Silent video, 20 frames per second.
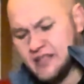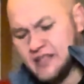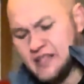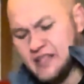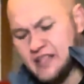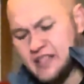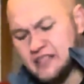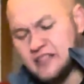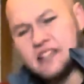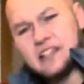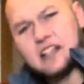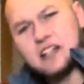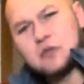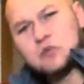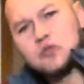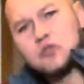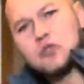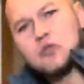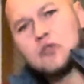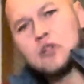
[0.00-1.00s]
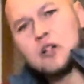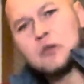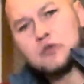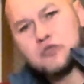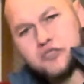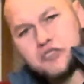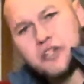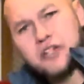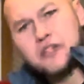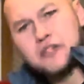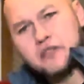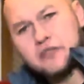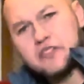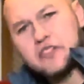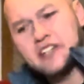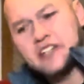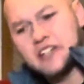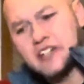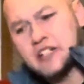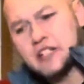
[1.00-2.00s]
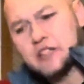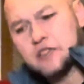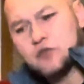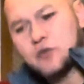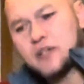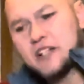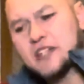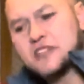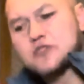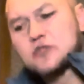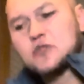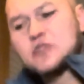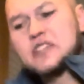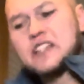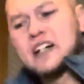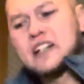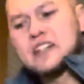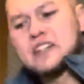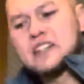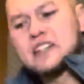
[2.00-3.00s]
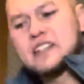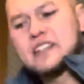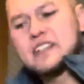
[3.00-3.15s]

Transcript: And then I will show you a video of when it's all done.